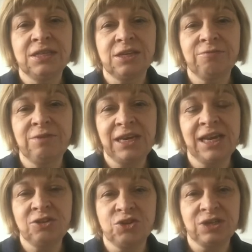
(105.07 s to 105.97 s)
So really
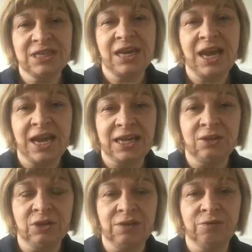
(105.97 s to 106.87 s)
enjoyed it and
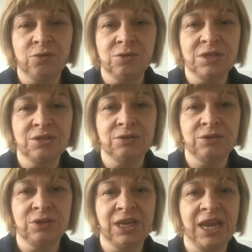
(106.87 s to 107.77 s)
looking forward to
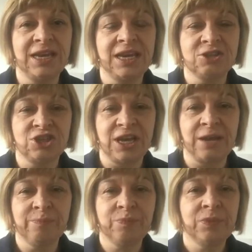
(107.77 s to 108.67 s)
another year next
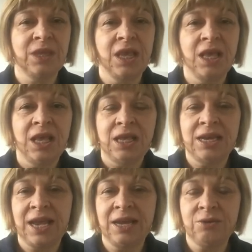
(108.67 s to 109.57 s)
year.
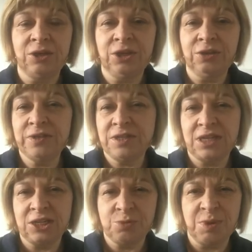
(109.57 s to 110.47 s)
Now, you've
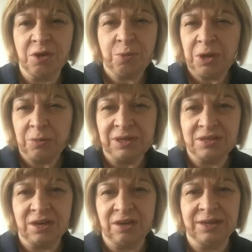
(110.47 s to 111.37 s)
stitched me up a couple
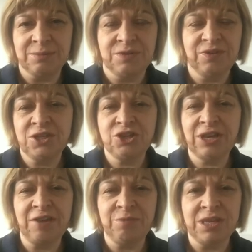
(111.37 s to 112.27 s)
of times. First, you
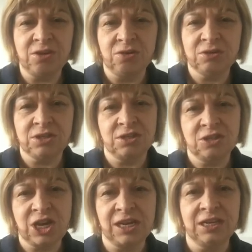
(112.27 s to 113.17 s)
gave me knots as a
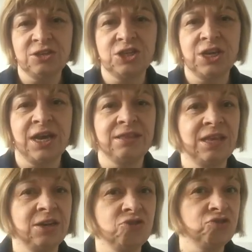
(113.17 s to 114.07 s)
challenge and
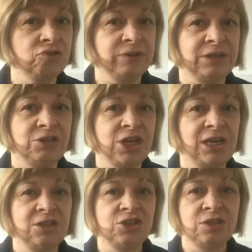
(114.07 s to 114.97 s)
then a drawing
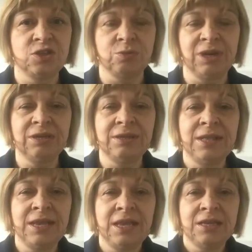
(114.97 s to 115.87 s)
challenge in the summer.
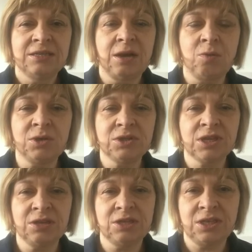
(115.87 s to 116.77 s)
So I was
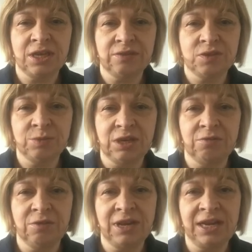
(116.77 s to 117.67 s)
going to think of
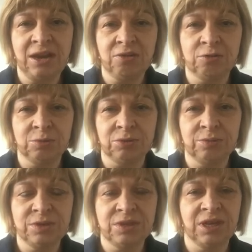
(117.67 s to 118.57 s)
something really
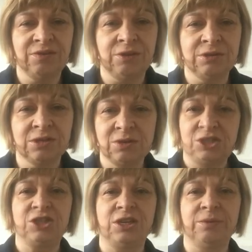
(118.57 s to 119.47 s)
horrible to give you as a
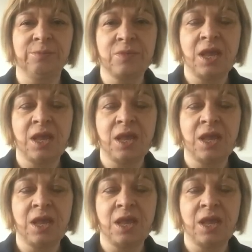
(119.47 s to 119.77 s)
question.